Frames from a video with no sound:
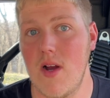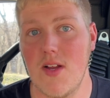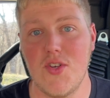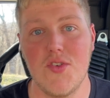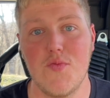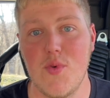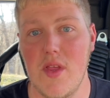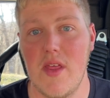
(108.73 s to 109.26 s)
I
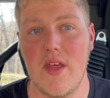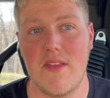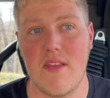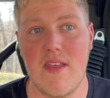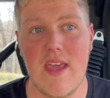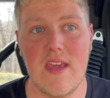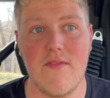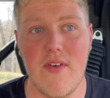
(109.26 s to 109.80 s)
just really like to
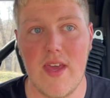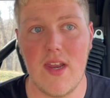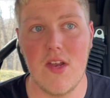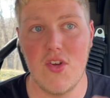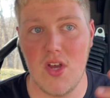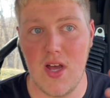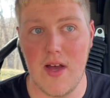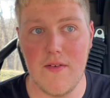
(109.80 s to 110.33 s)
take
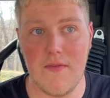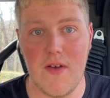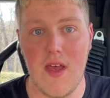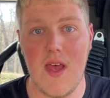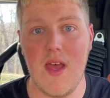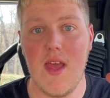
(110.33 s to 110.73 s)
advantage of,